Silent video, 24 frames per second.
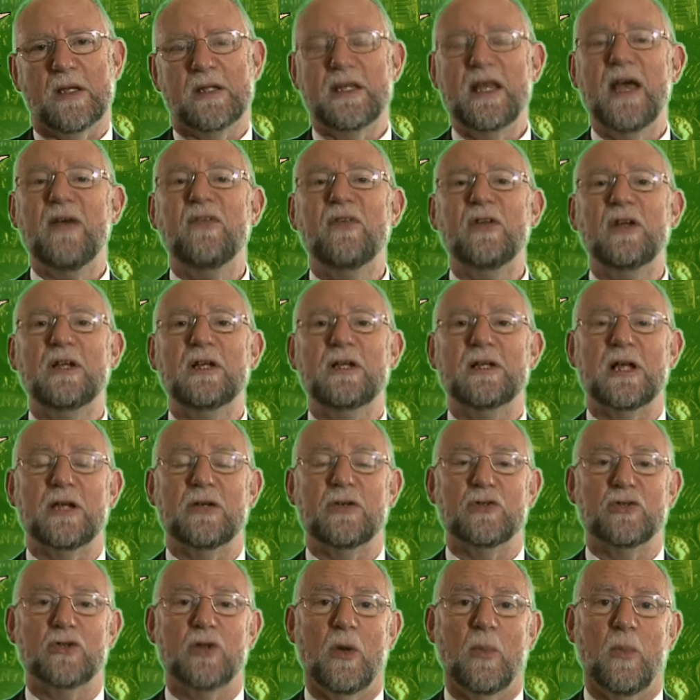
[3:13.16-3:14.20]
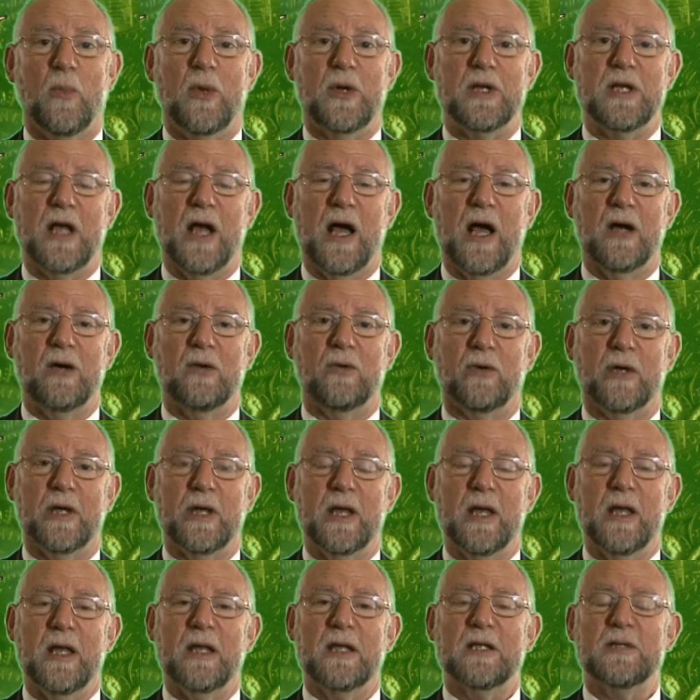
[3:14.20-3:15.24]
Definitely don't shop when you're hungry.
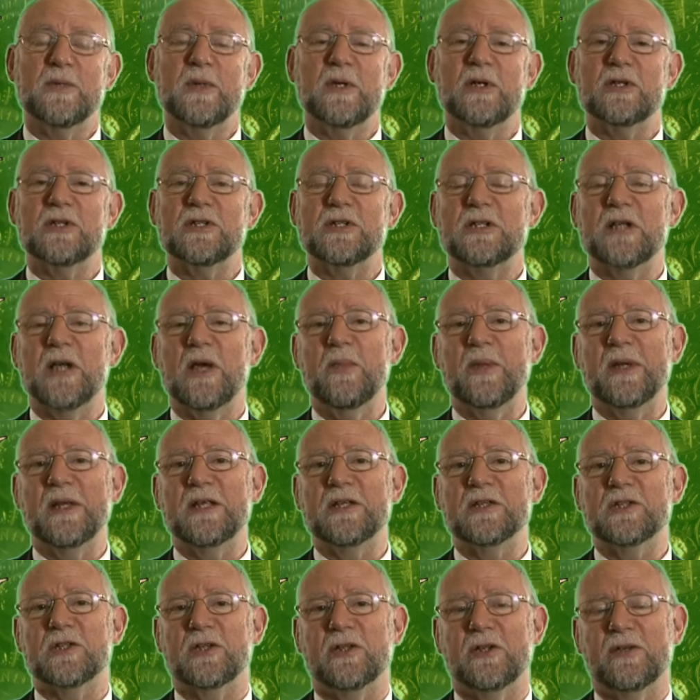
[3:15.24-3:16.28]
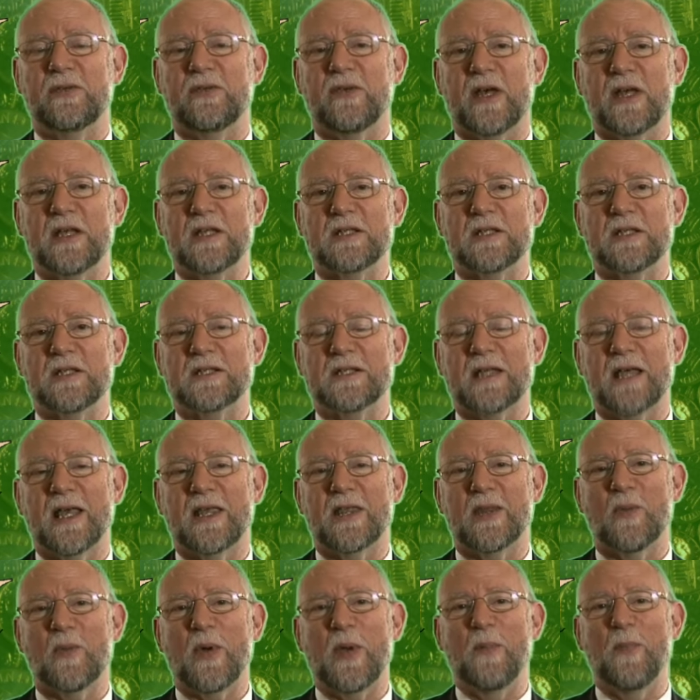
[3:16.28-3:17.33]
There's been so many surveys that
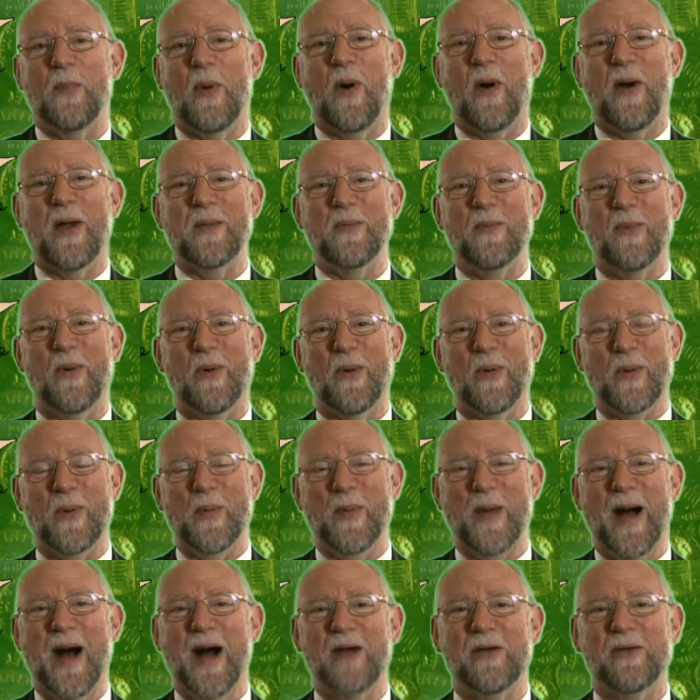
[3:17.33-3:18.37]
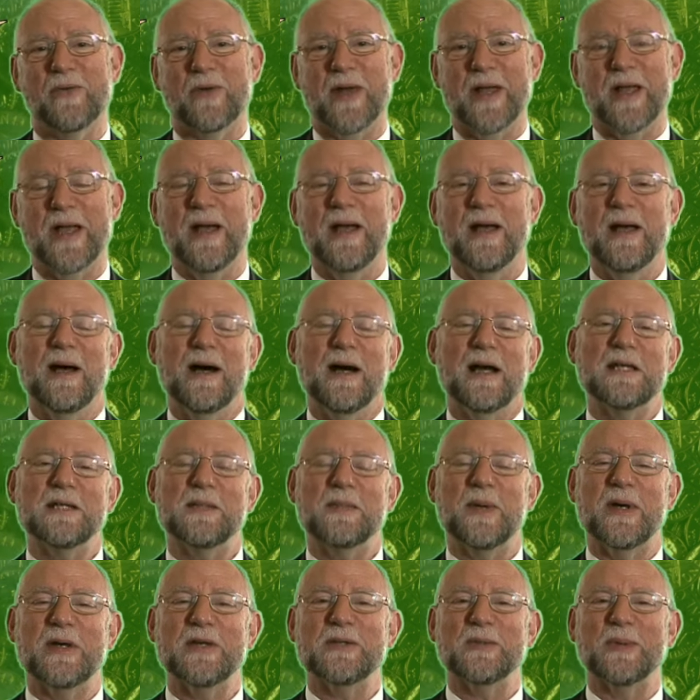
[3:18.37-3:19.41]
say that we buy more when we're hungry. I
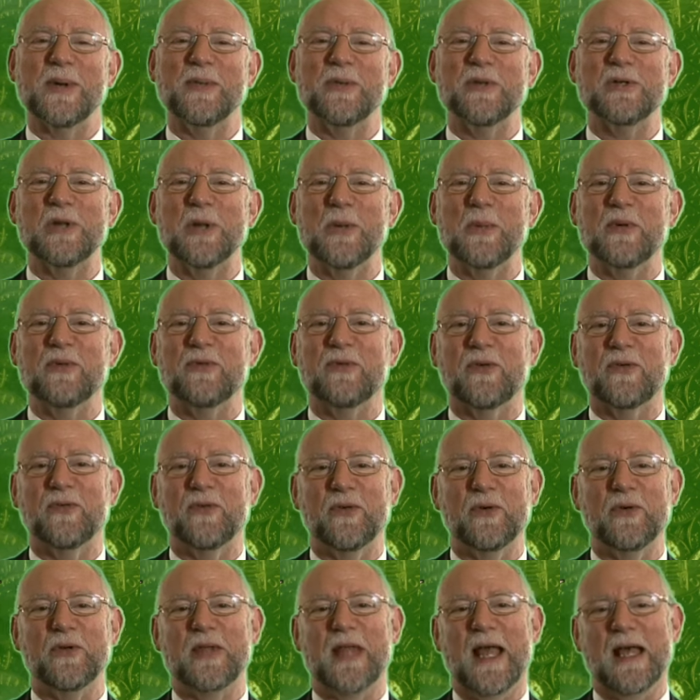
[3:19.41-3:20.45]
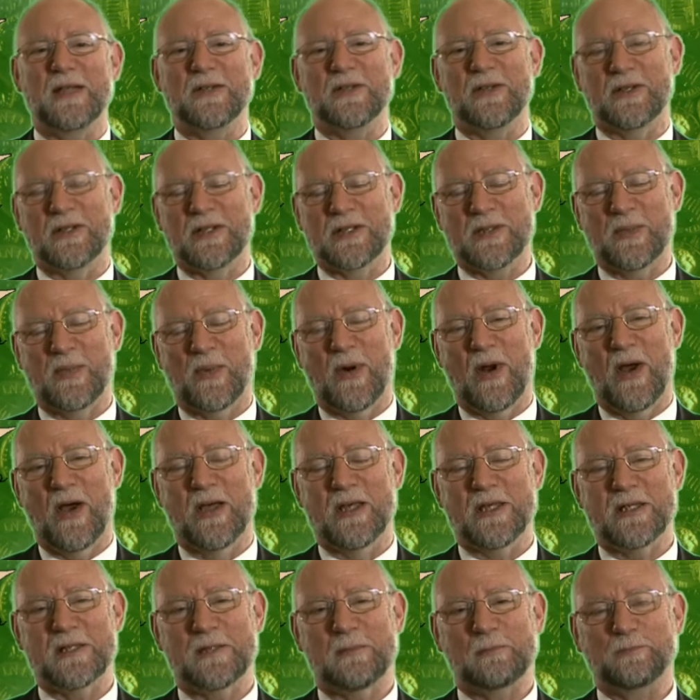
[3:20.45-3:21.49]
suppose when we're shopping for food, that's not a
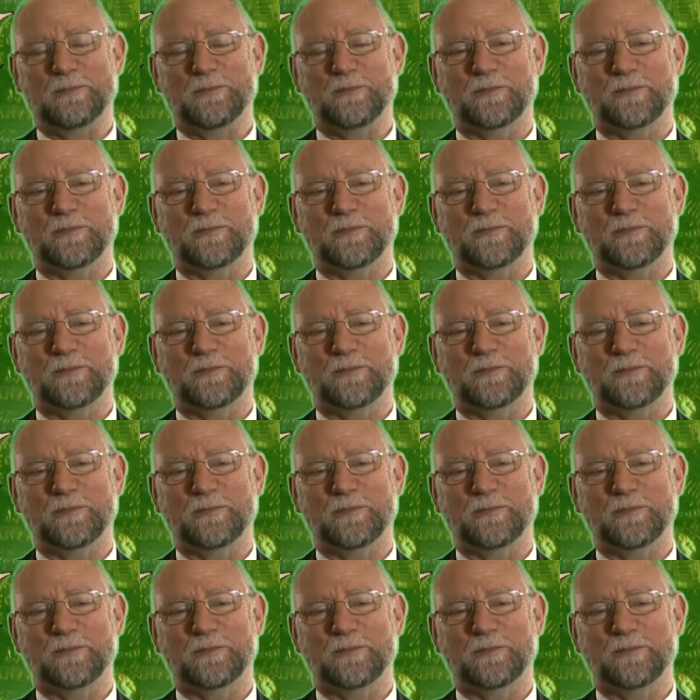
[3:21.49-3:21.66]
surprise.